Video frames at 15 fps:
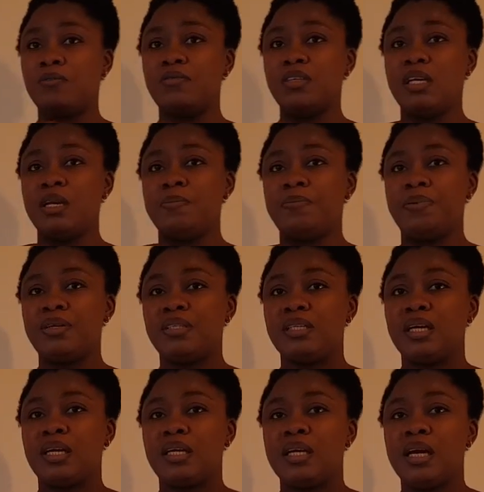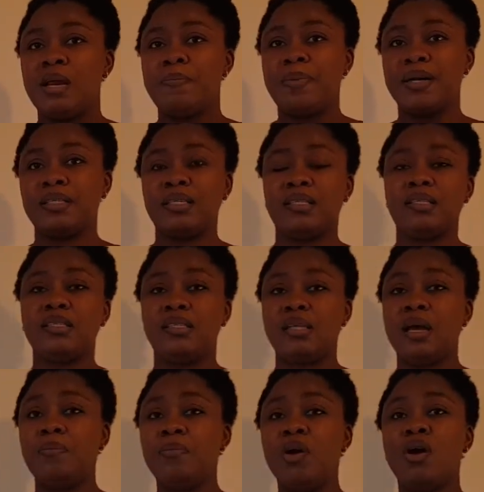lymphatic
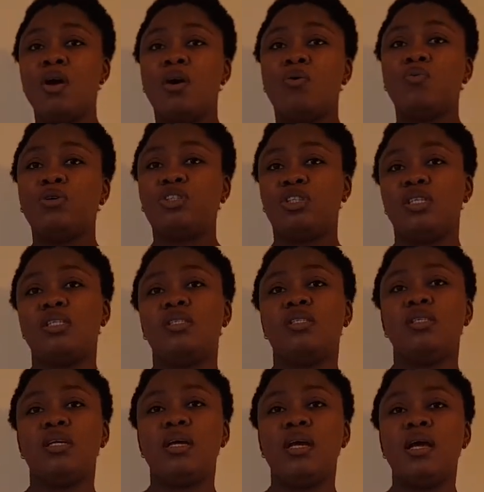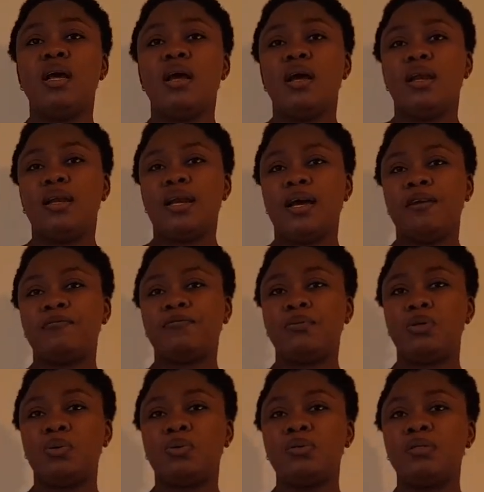system, which is the lymph
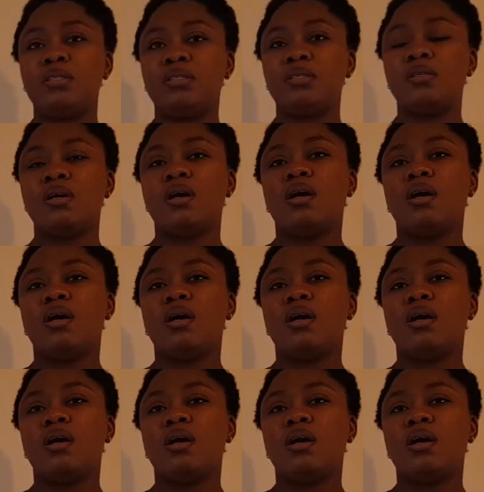nodes.